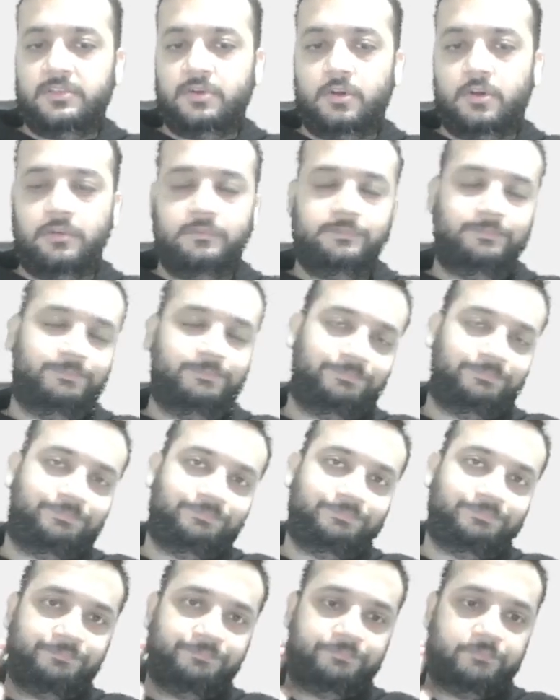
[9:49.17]
wrong.
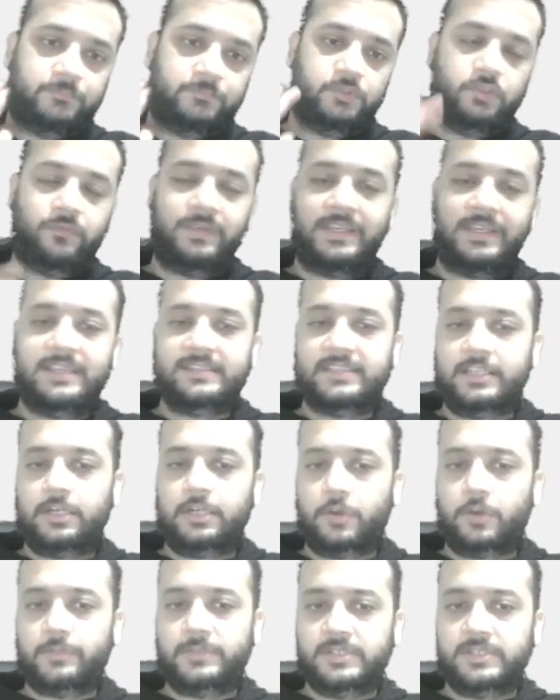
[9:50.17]
So we can say that
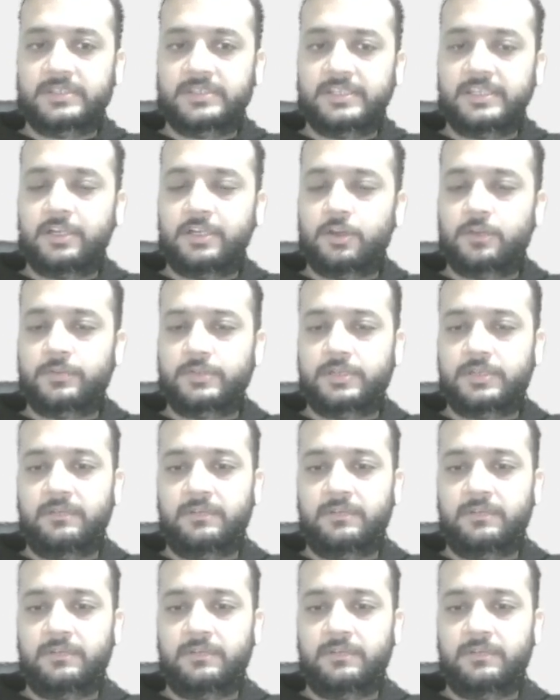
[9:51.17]
option C and option A